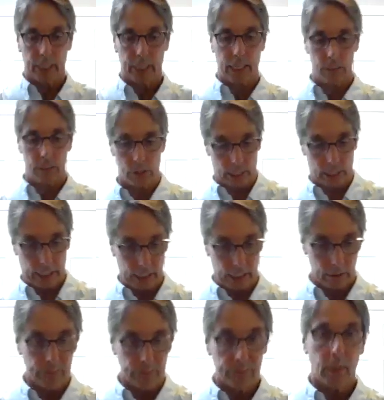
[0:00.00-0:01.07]
again,
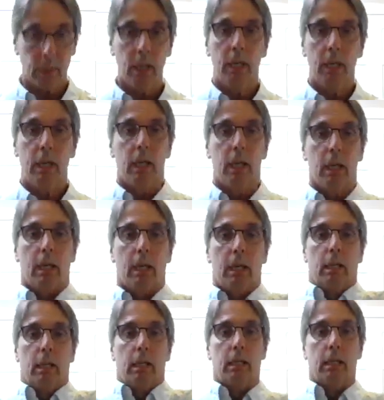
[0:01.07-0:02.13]
sitting,
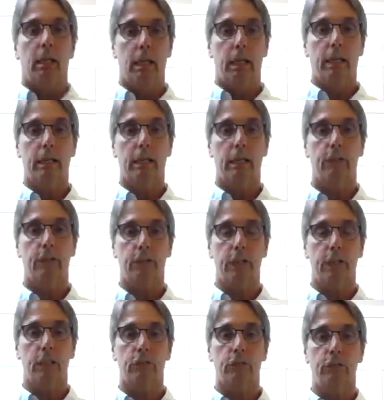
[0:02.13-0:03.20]
feet on the